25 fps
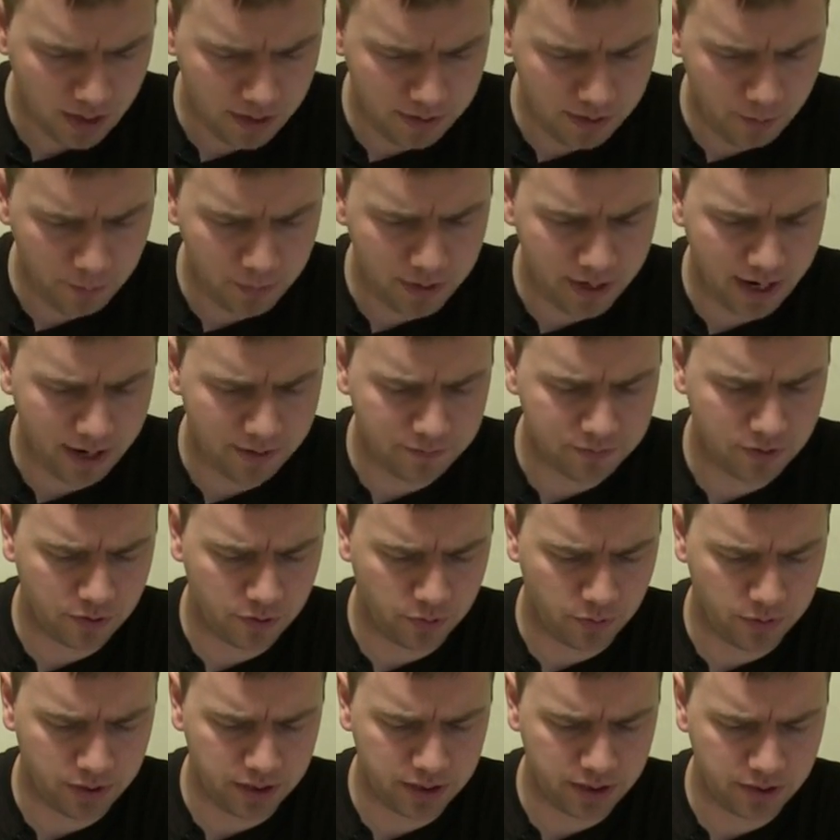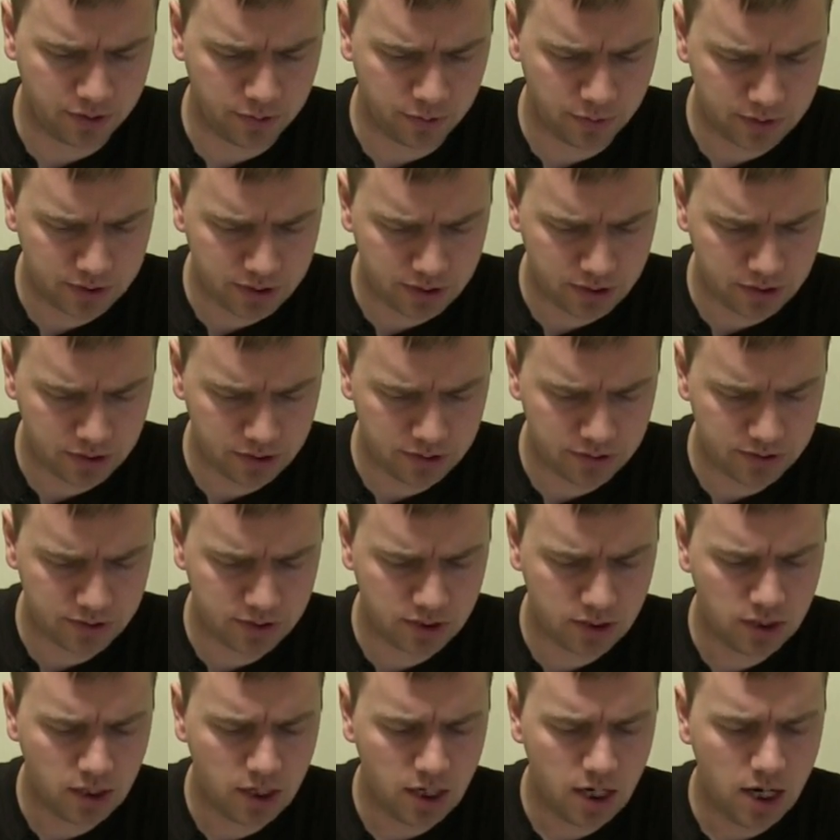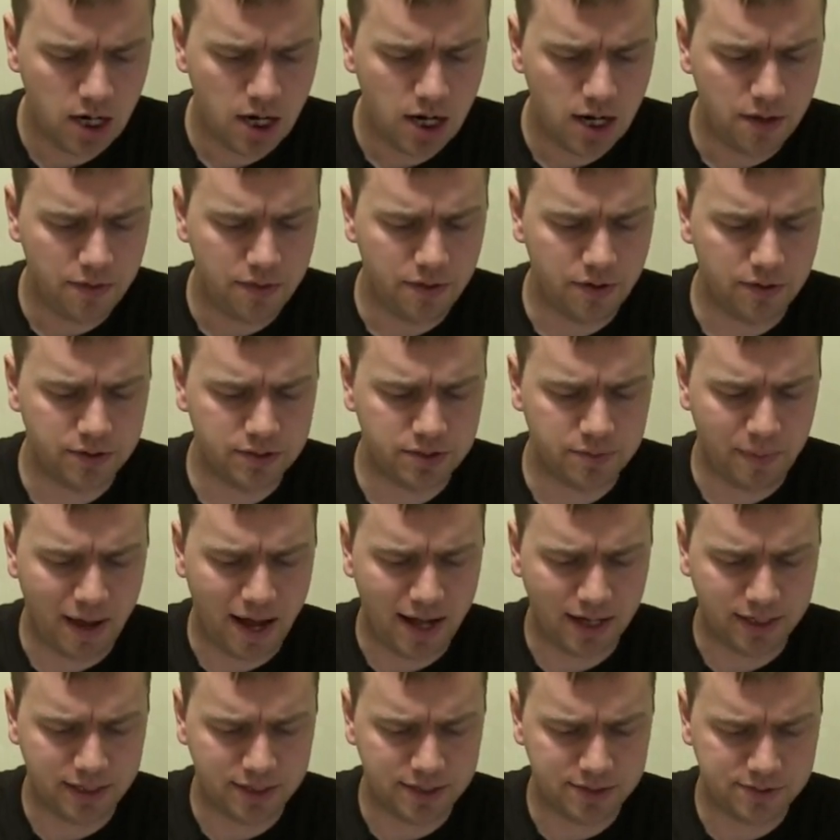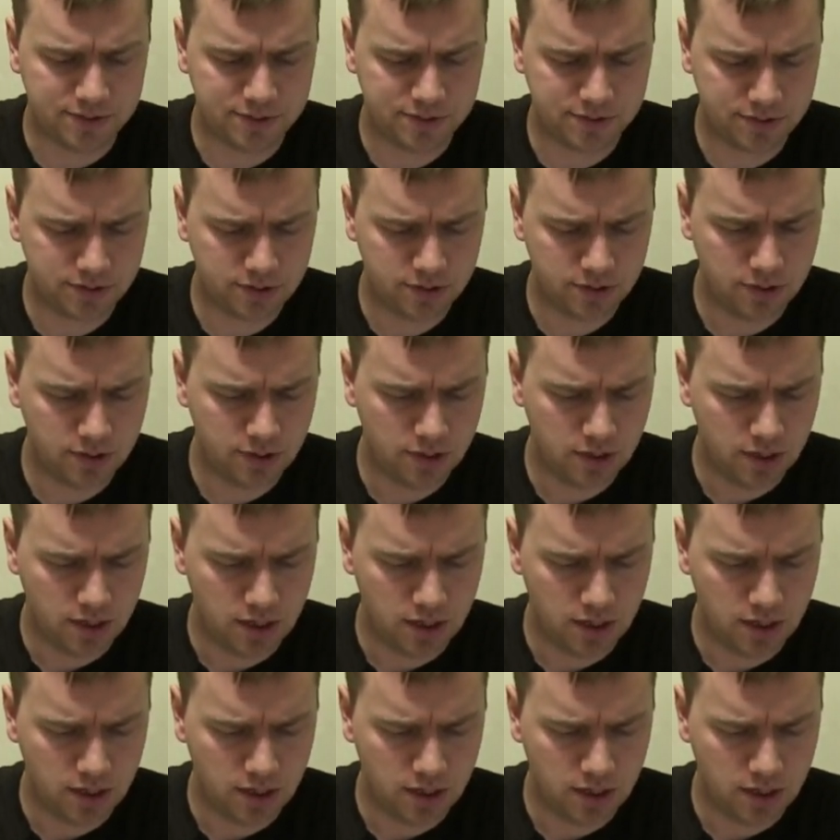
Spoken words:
And then we have the 3 Inquisitors. There's the Malleus,